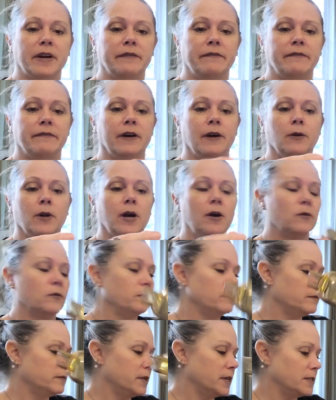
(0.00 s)
my phone, oh,
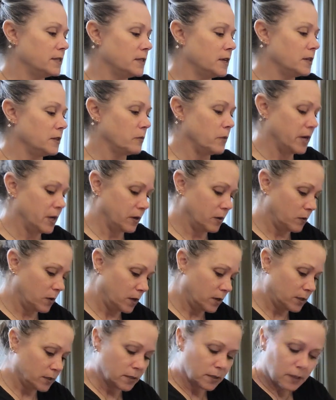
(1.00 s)
that's not the way it
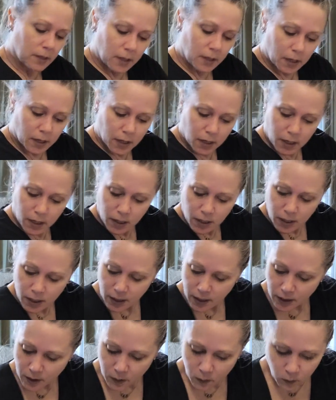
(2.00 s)
works.
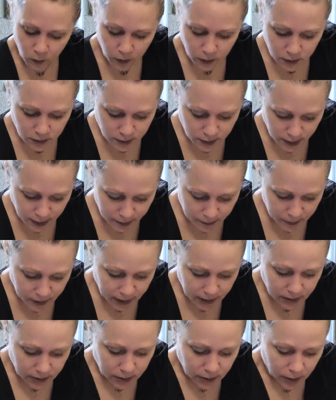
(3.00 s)
Where does that
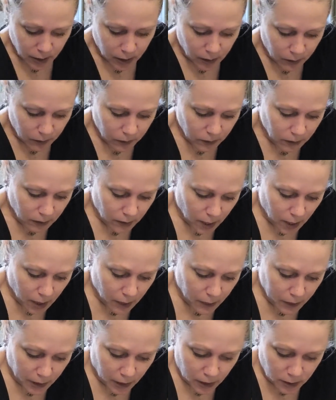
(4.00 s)
piece go?
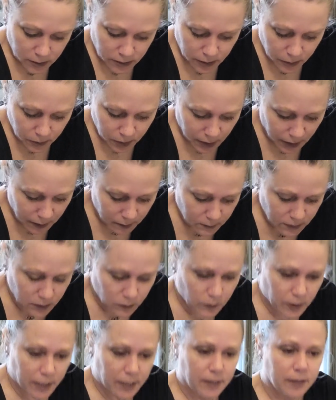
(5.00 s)
Oh, it also comes
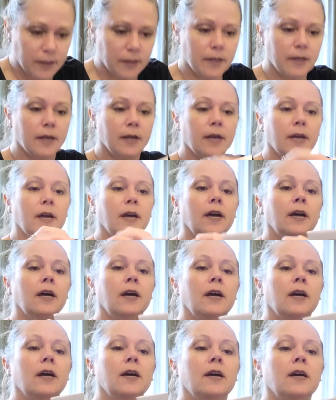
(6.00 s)
with
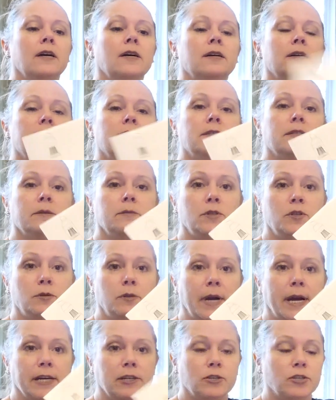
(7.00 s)
some
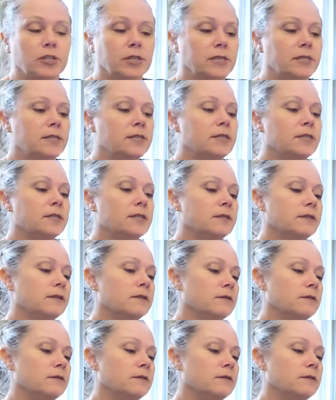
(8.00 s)
directions.